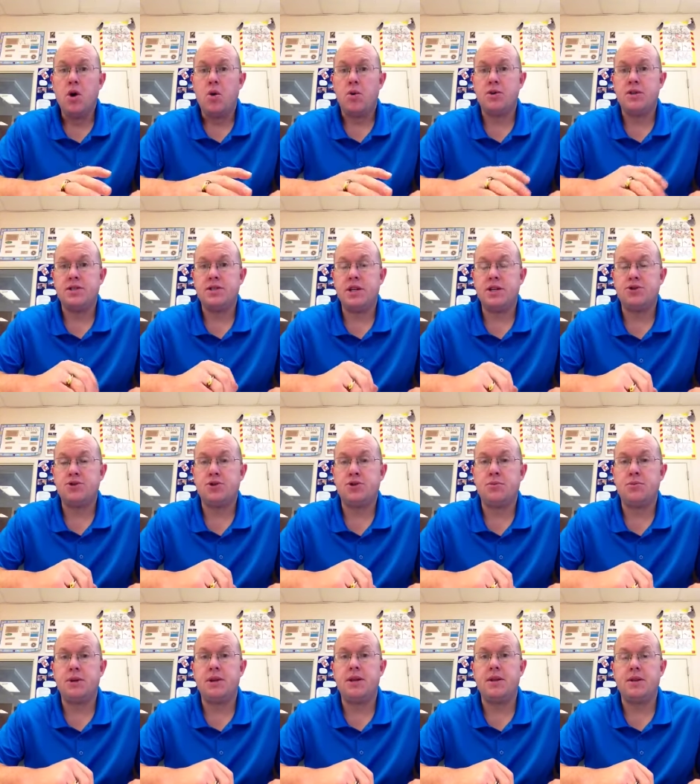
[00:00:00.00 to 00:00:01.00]
or the Central
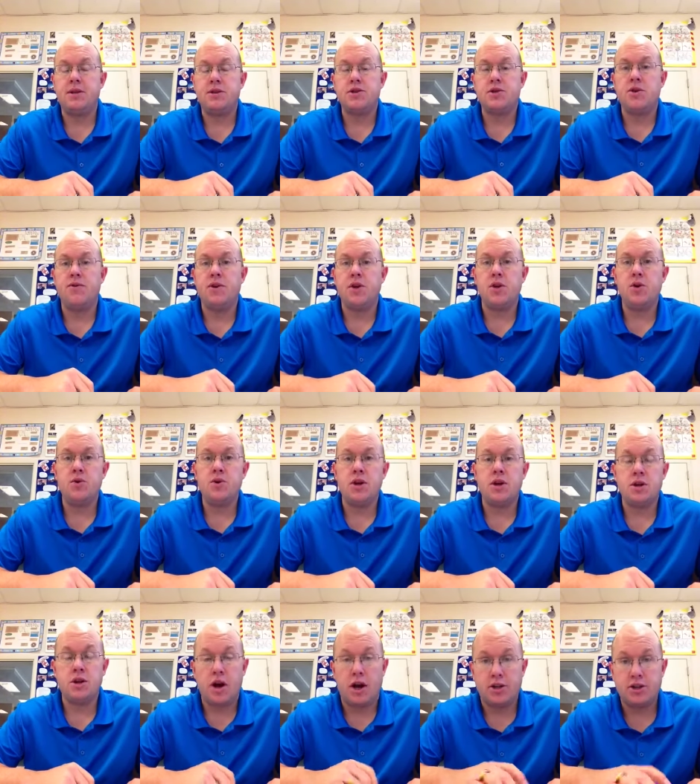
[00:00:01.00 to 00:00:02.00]
Committee of the Soviet
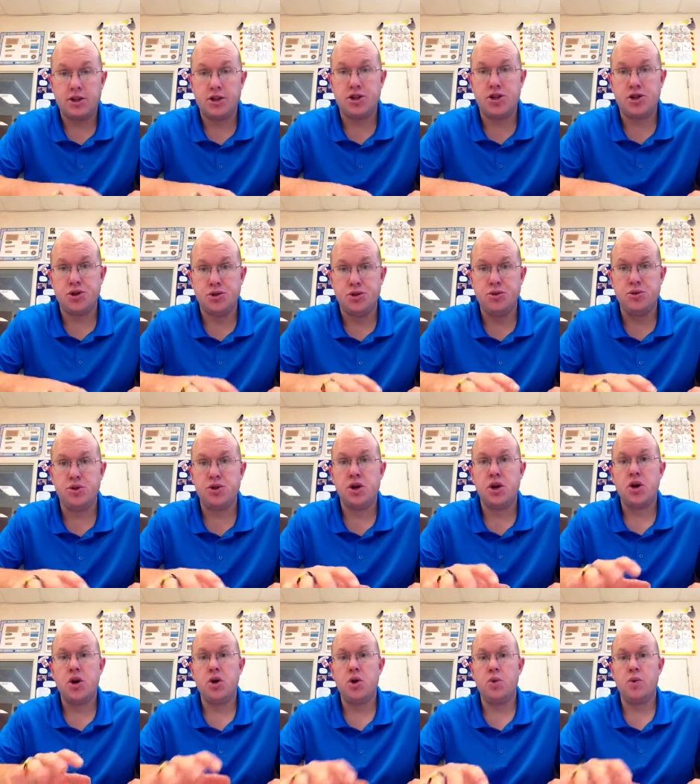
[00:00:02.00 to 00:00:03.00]
Union got to choose
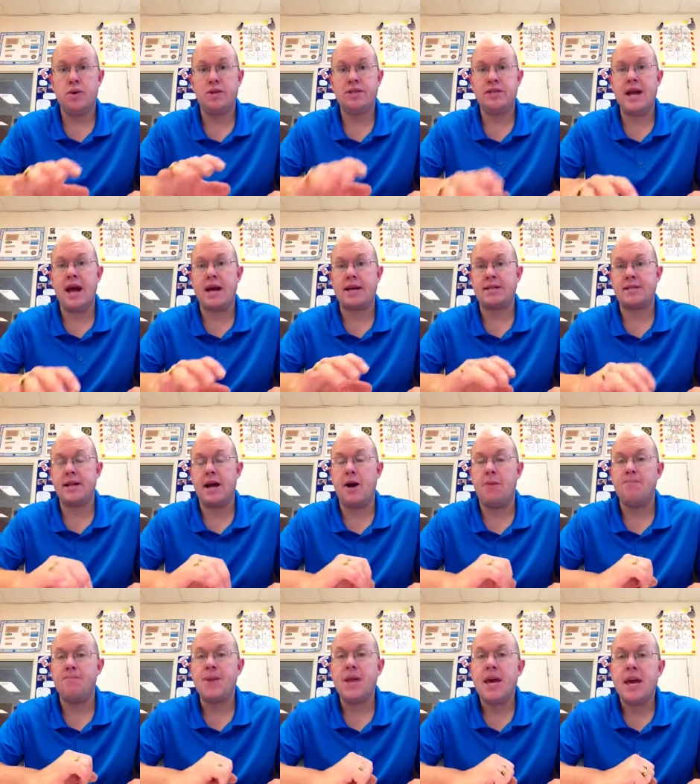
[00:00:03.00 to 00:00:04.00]
who was next.
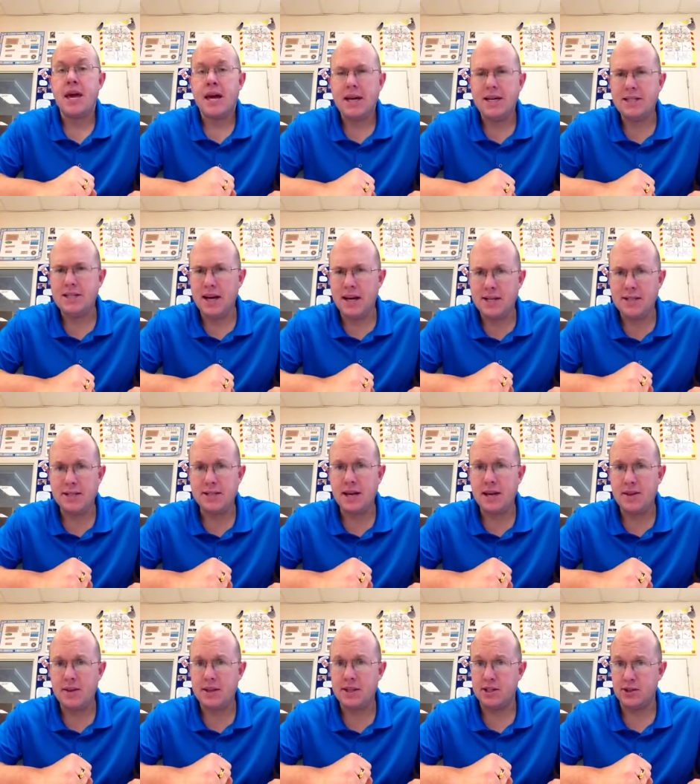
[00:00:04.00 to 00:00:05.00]
Now, he does
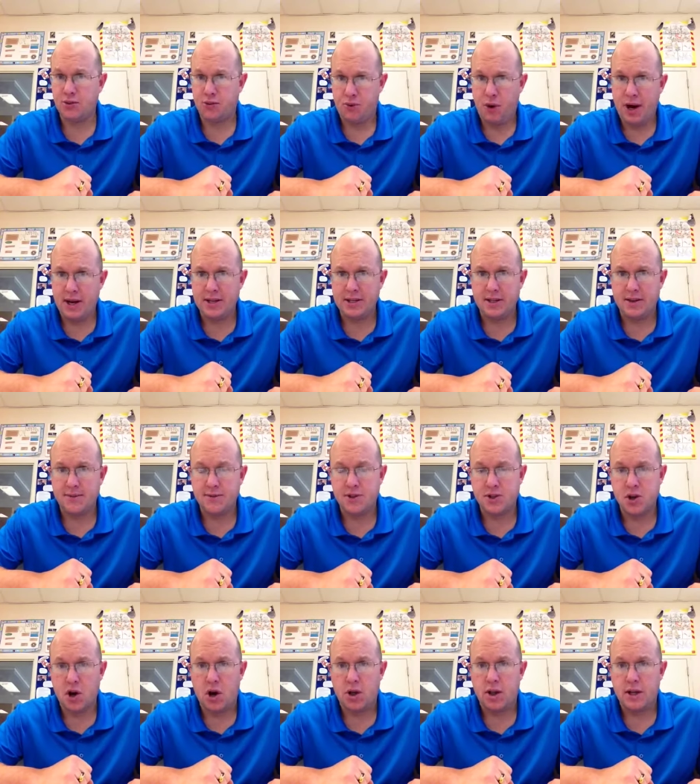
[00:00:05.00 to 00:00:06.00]
say that he's frightened of
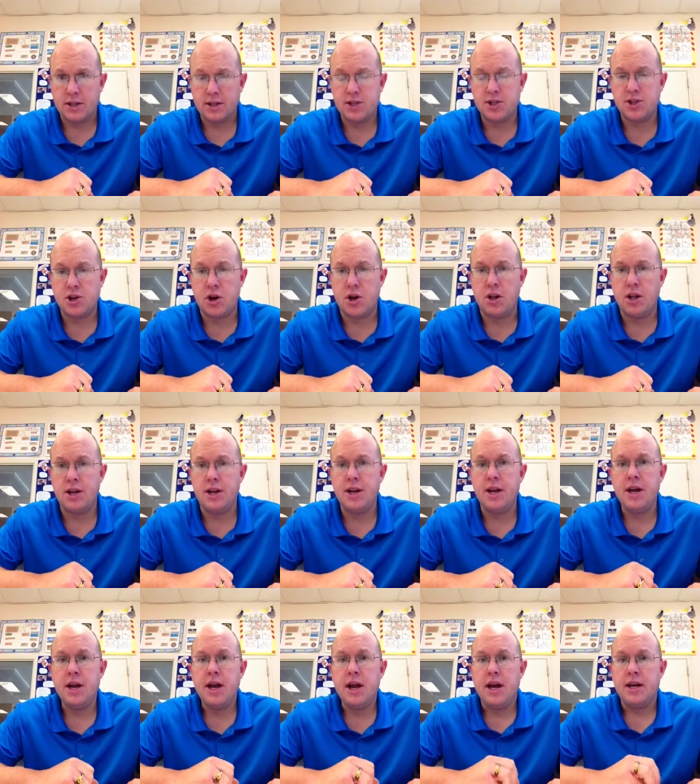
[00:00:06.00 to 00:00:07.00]
Stalin. Stalin
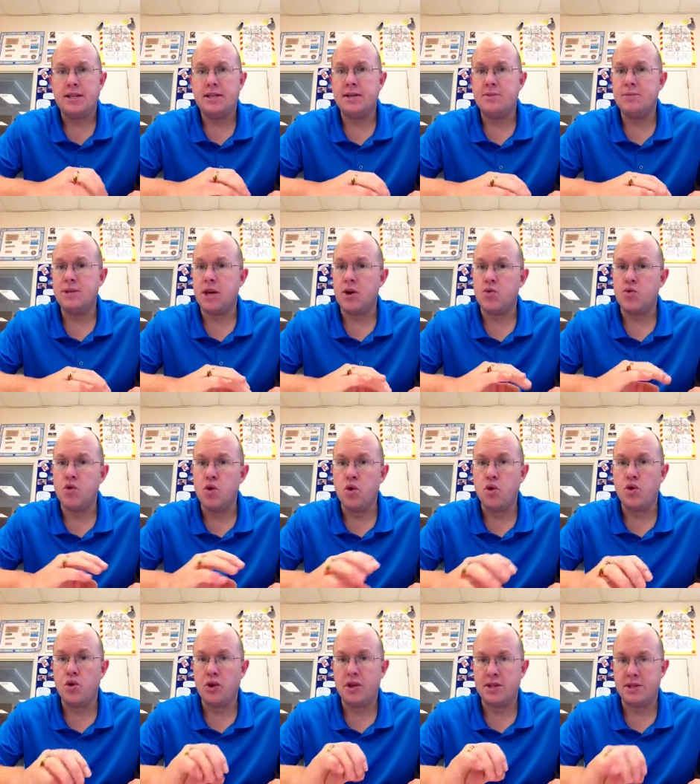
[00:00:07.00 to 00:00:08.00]
seems a
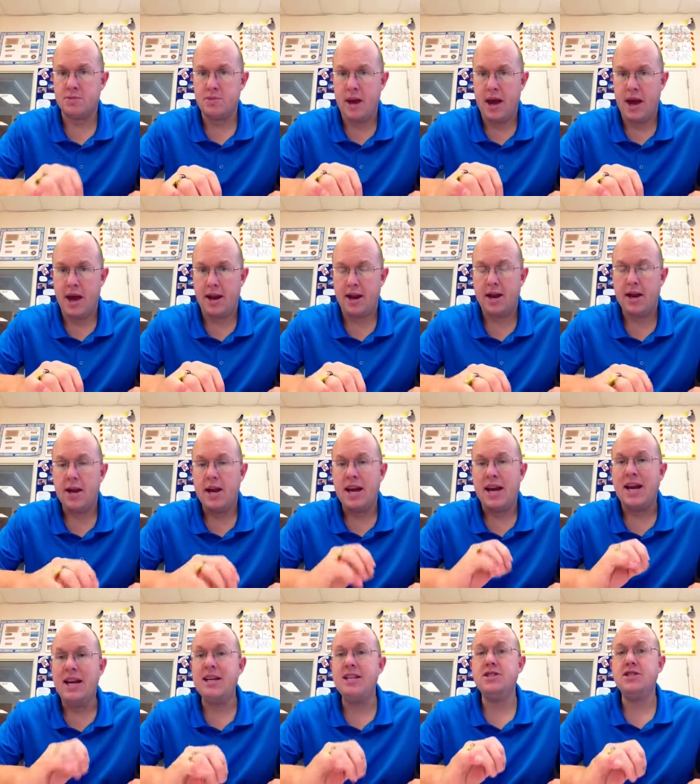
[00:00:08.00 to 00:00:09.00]
ruthless man.
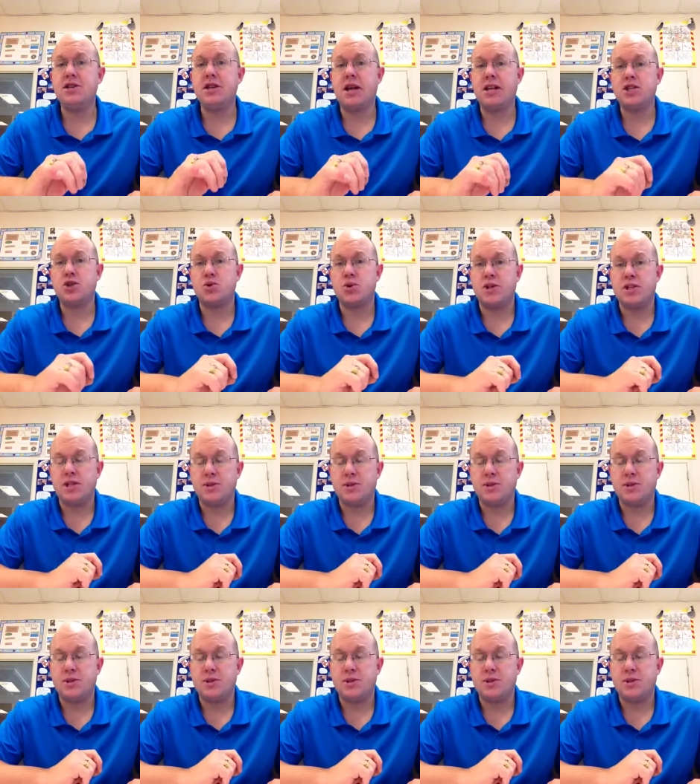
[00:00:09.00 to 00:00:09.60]
Intellectually